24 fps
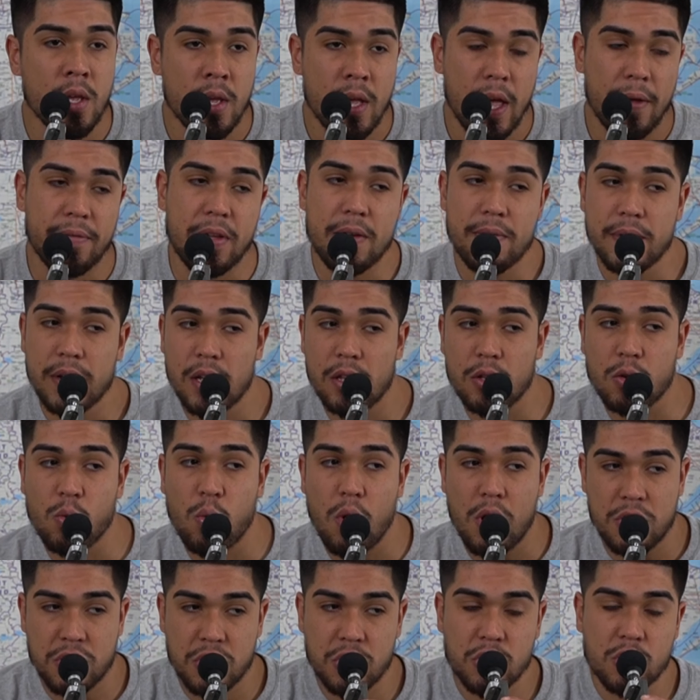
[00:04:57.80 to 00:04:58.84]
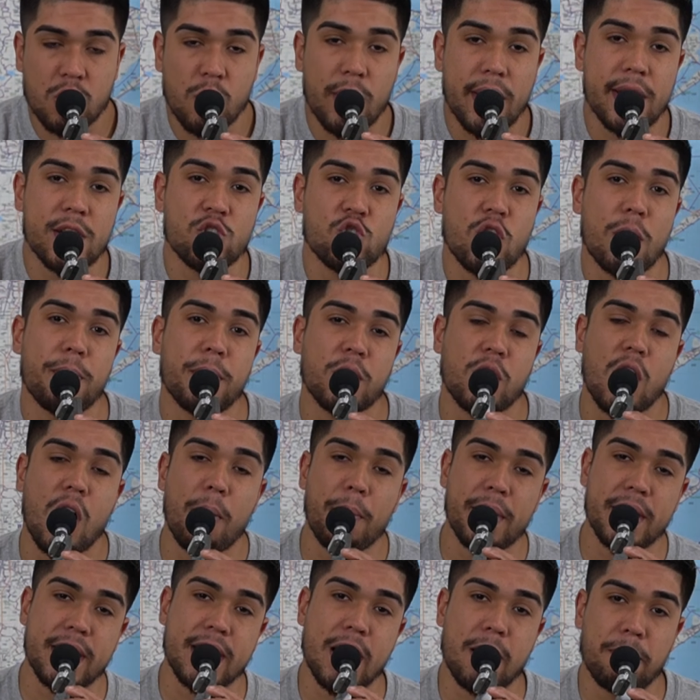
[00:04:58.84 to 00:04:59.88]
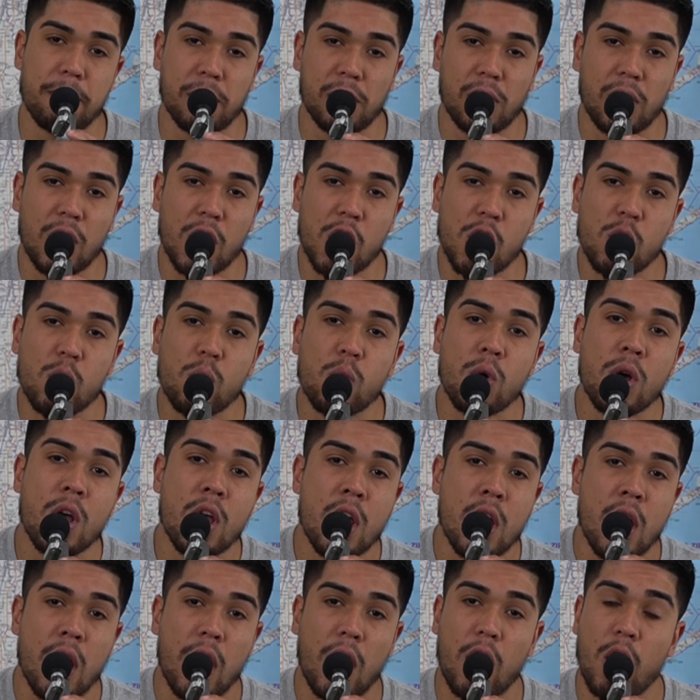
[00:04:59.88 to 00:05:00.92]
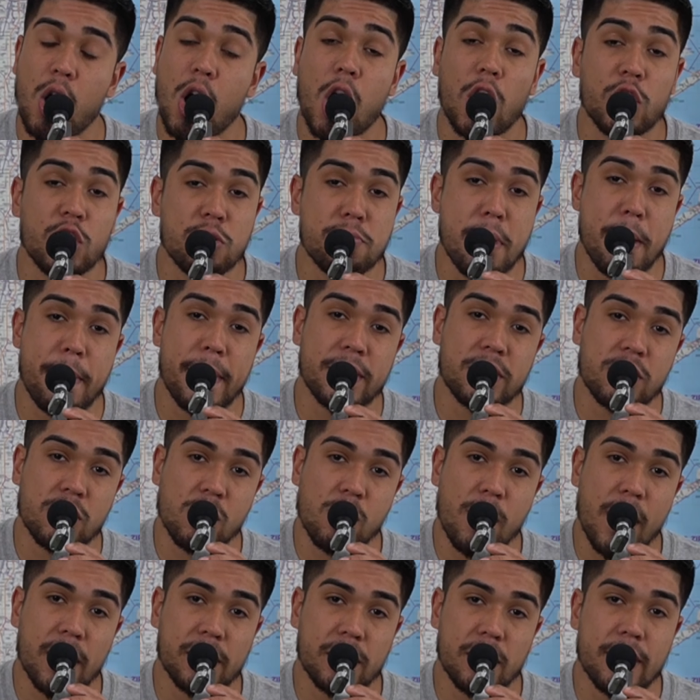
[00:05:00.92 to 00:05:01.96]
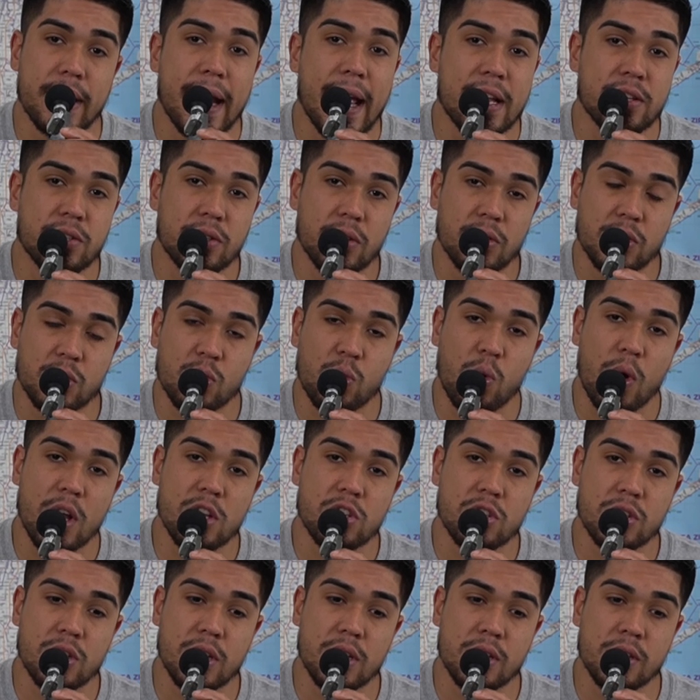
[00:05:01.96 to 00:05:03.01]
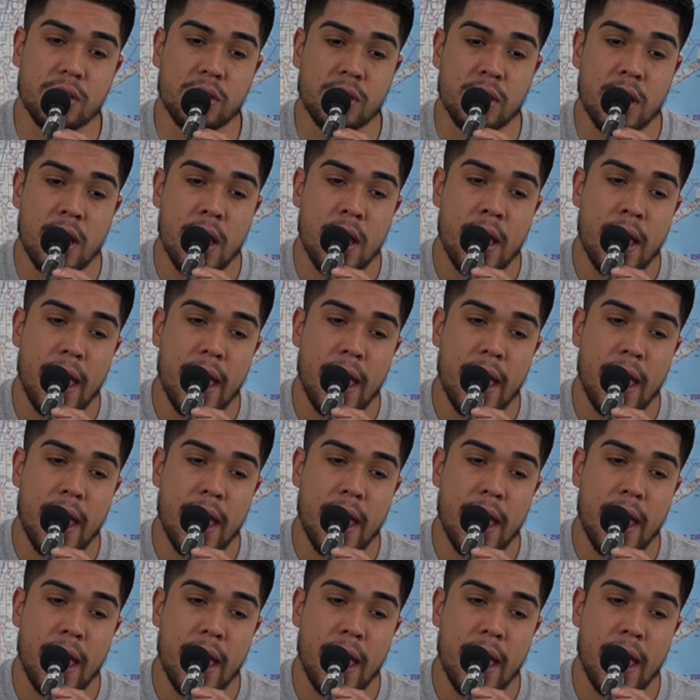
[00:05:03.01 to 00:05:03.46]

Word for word: If you have any other questions, go ahead and drop a comment down below. I'll, I'll do my best to go out there and answer those questions.